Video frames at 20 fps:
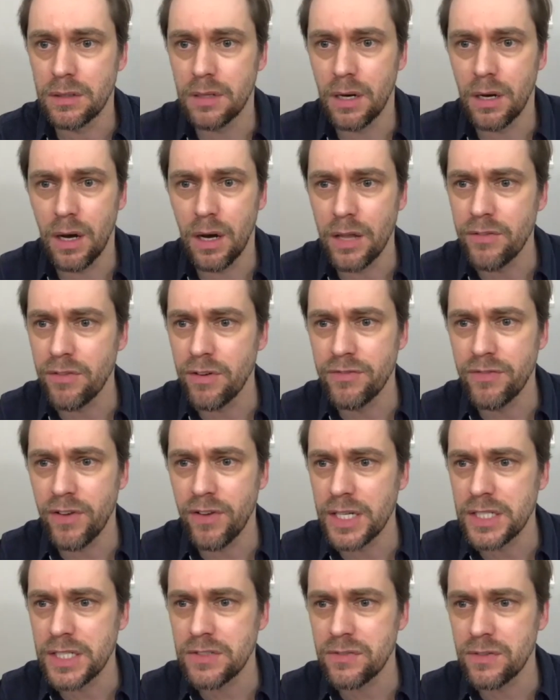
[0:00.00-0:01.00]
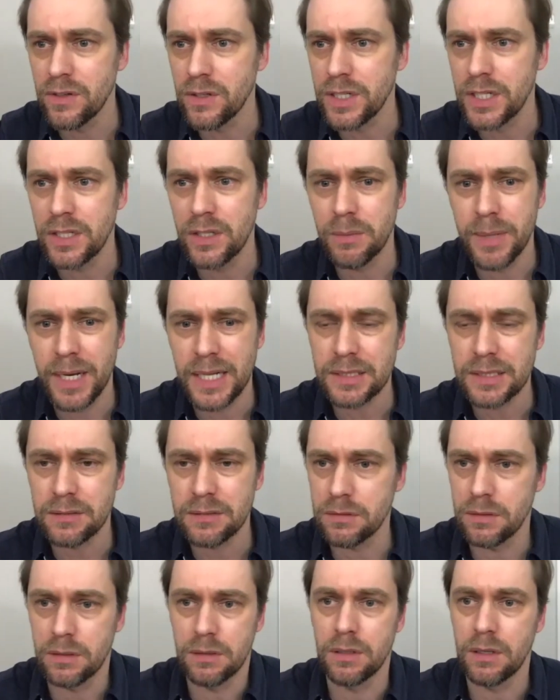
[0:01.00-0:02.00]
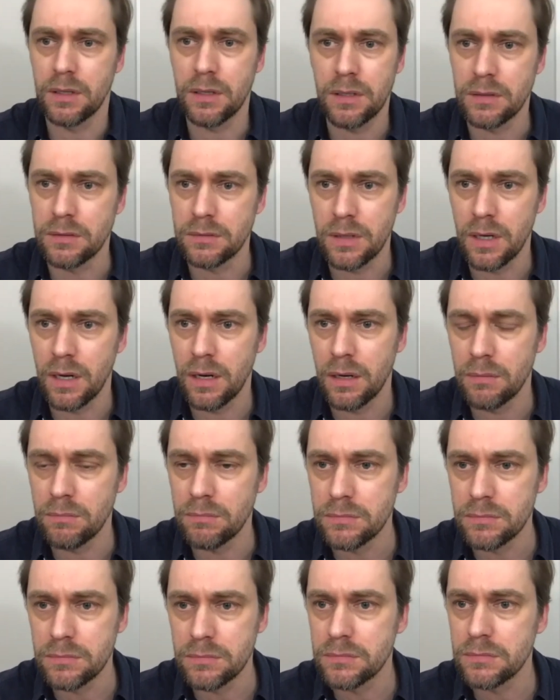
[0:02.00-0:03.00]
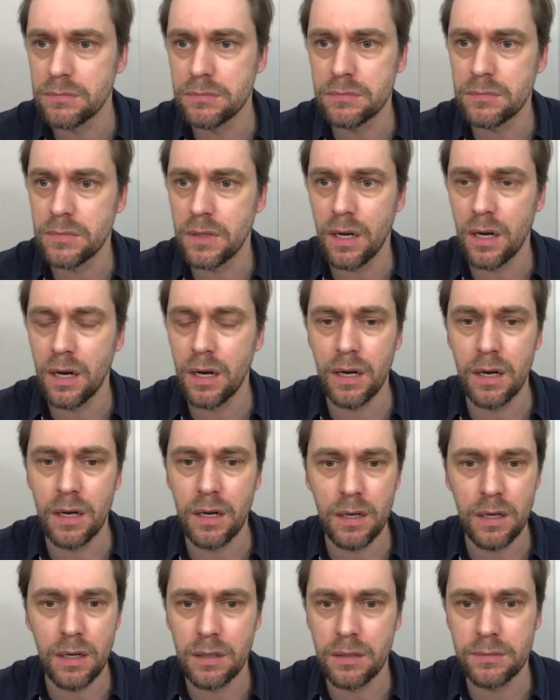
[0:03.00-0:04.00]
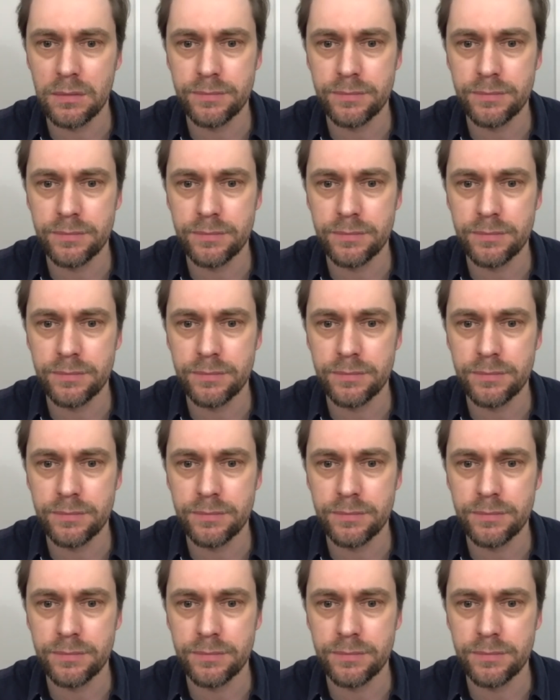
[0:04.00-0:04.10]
Other advice for looking your best? I don't know. I